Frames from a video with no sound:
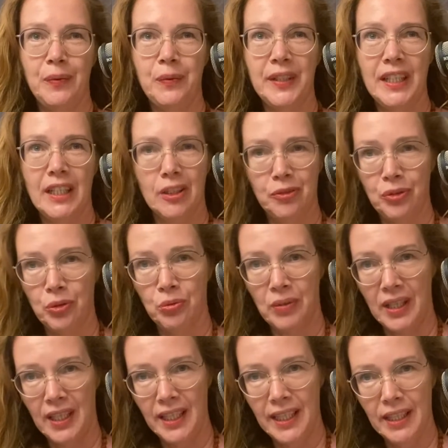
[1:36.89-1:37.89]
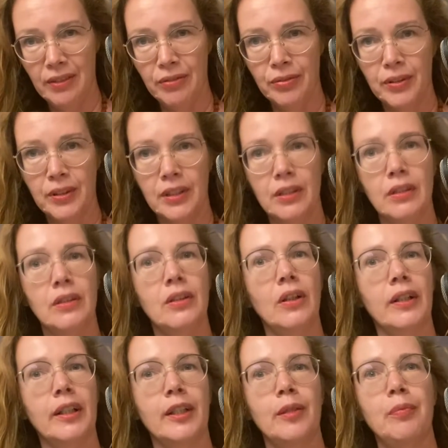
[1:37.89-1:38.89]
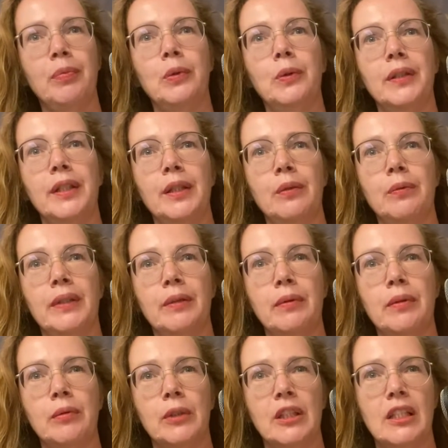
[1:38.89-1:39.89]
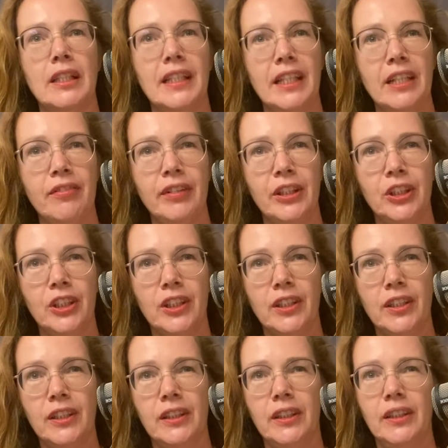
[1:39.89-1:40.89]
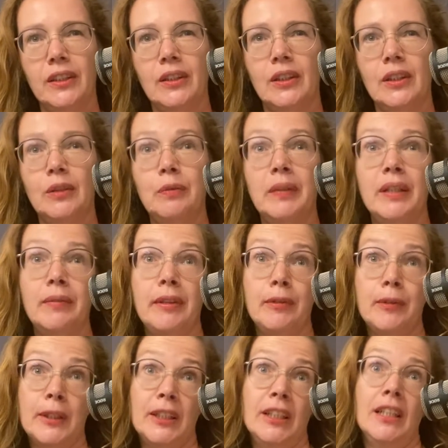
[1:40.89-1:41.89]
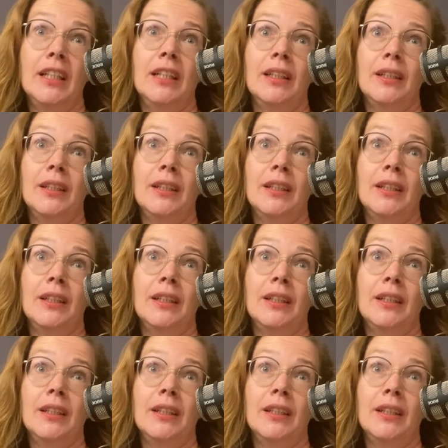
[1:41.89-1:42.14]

we have arrived not at a point where we want to leave each other, or where we were,